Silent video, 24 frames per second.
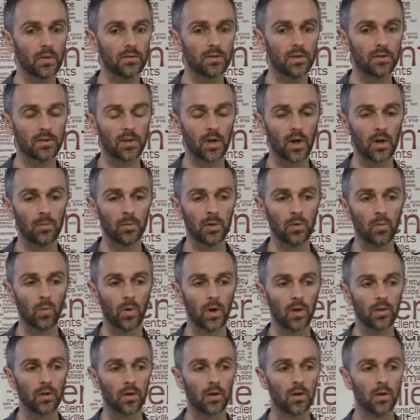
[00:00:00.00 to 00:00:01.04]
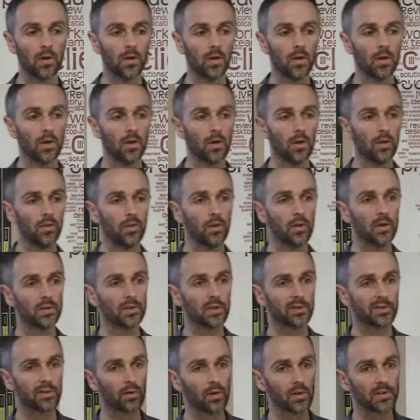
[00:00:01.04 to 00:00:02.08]
determine whether there is
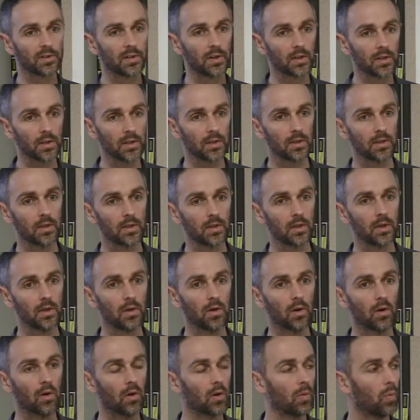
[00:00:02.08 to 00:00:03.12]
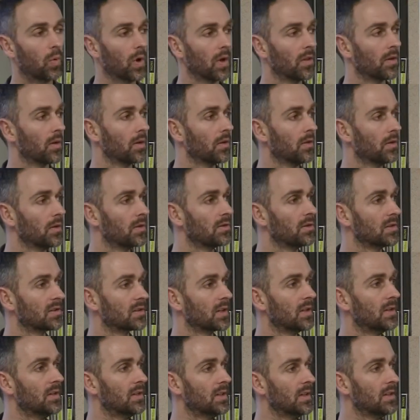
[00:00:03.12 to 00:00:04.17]
a short circuit or whether there's just
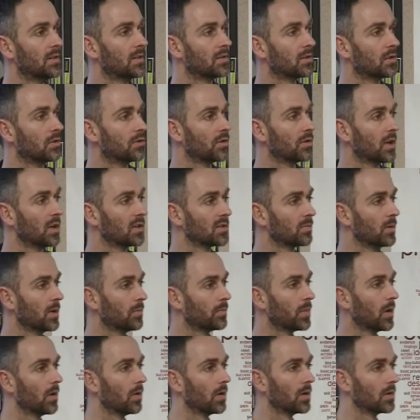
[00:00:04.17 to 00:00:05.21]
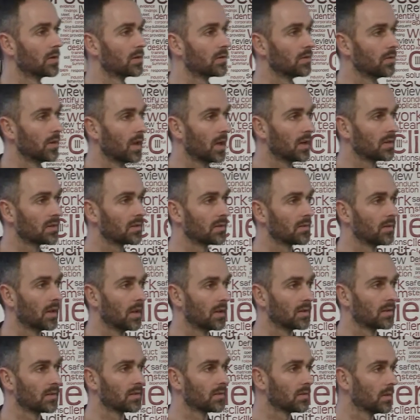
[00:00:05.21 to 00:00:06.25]
a need to transmit power. So that's
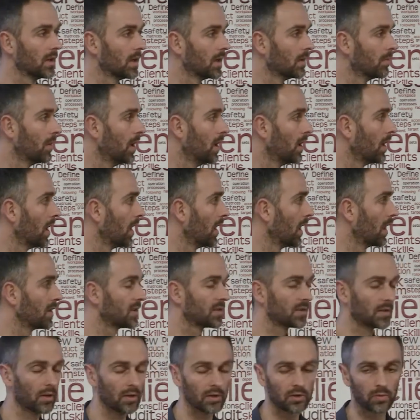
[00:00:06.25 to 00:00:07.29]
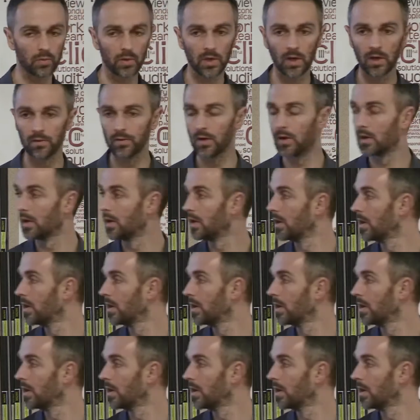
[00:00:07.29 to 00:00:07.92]
and as such we have a